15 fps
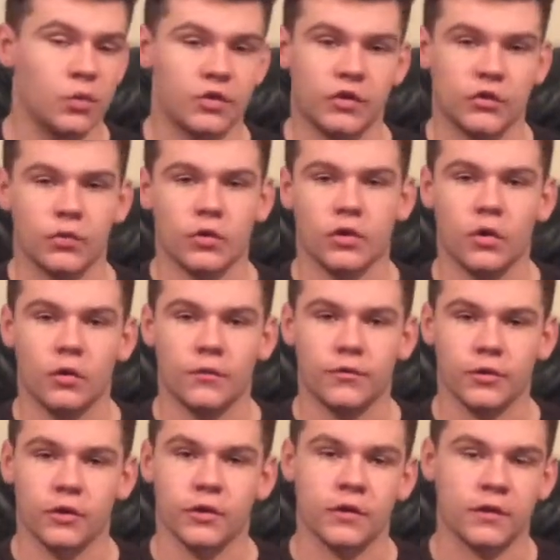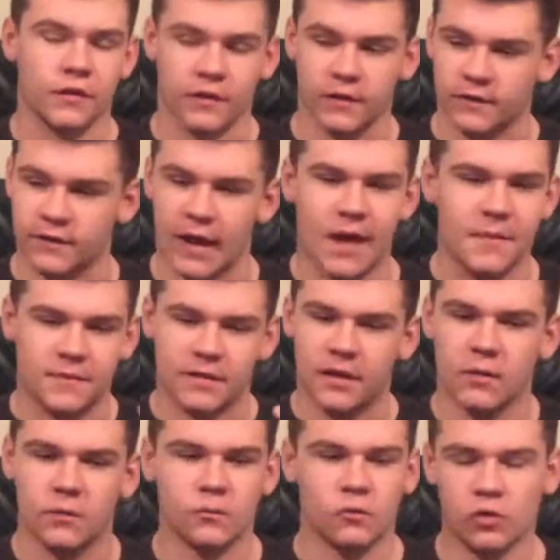We just went over the top
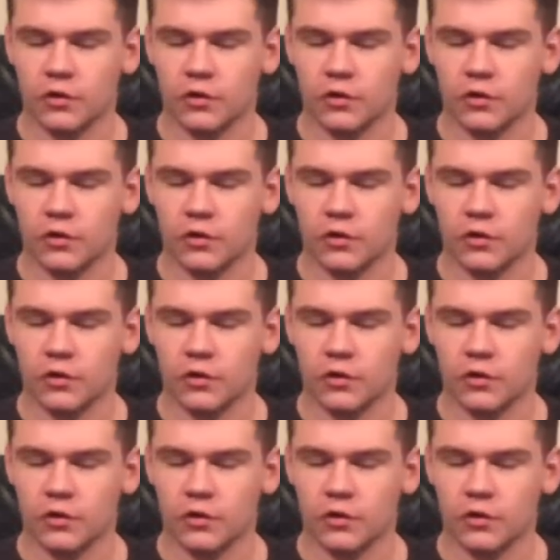10